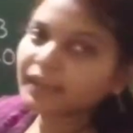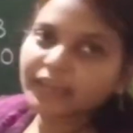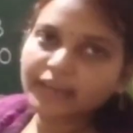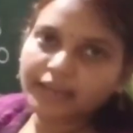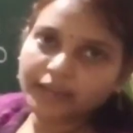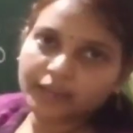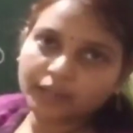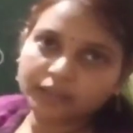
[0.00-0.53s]

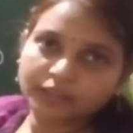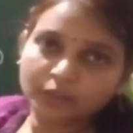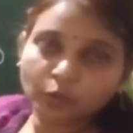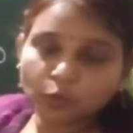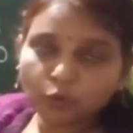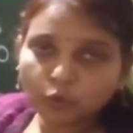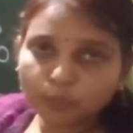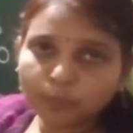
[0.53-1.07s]
A, the
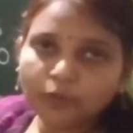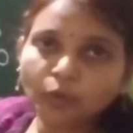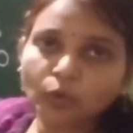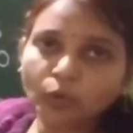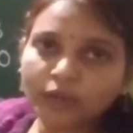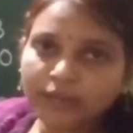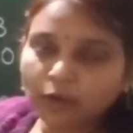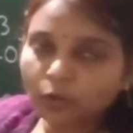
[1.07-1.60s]
group
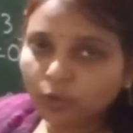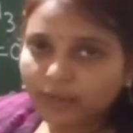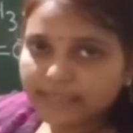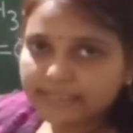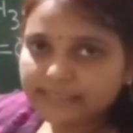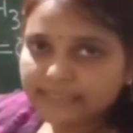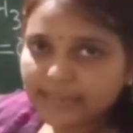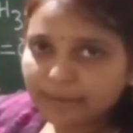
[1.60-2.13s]

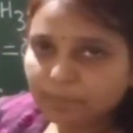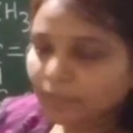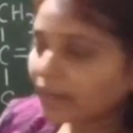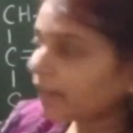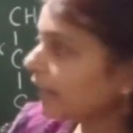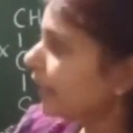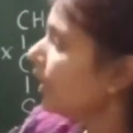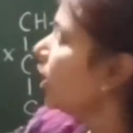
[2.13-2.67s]
coenzyme A,